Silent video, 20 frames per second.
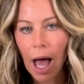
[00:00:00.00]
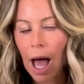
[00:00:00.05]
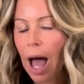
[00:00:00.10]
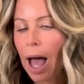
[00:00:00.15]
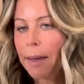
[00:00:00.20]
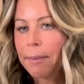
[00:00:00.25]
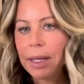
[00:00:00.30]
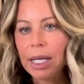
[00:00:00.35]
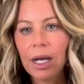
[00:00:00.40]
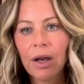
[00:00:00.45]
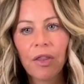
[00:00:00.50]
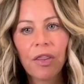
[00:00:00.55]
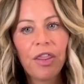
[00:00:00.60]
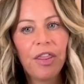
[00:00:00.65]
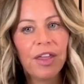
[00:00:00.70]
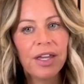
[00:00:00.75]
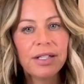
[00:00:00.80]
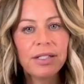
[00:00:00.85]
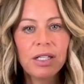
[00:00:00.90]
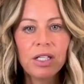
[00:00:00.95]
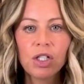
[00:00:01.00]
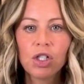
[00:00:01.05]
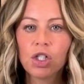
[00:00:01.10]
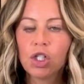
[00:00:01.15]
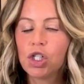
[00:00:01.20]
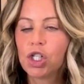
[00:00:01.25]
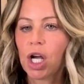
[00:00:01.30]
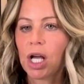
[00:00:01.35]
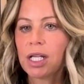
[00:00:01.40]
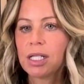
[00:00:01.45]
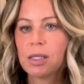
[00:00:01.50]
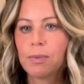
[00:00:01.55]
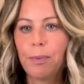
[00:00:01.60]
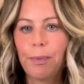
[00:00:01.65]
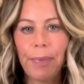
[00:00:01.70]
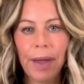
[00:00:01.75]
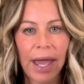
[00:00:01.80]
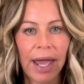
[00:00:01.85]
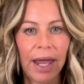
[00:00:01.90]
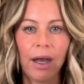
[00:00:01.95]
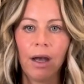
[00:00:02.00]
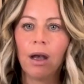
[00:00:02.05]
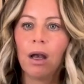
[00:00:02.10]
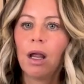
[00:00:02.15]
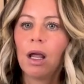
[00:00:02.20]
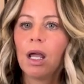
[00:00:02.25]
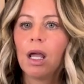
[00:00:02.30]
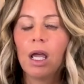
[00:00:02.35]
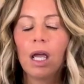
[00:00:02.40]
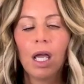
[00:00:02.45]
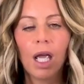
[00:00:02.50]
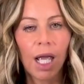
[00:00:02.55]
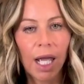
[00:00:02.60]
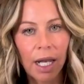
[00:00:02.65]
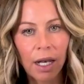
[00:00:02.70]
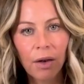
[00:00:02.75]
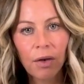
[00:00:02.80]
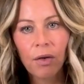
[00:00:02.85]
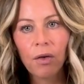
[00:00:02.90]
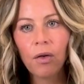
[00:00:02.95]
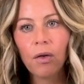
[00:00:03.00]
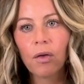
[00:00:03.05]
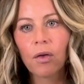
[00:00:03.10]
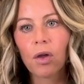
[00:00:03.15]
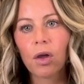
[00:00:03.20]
I mean, this has just been in